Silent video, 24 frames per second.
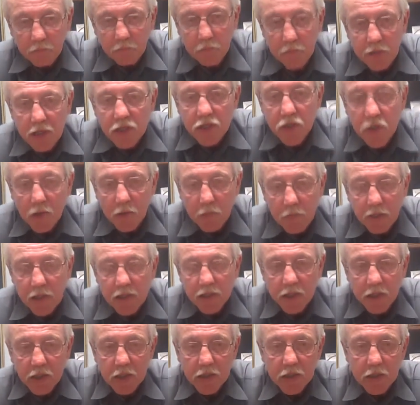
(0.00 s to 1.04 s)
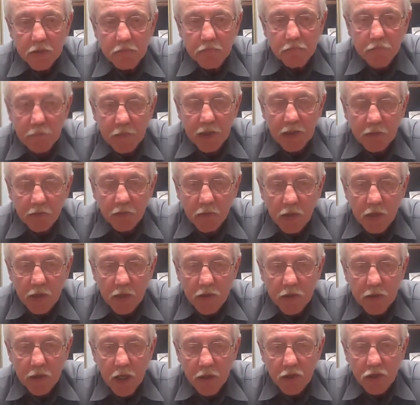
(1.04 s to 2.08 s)
business metrics
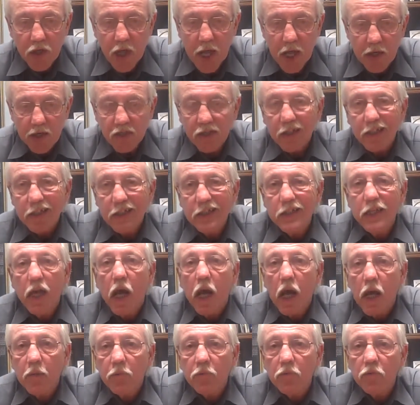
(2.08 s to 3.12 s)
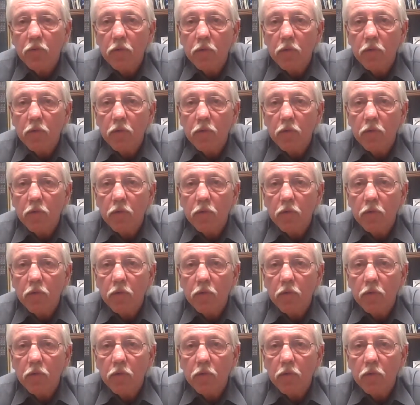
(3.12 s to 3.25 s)
such as lead times.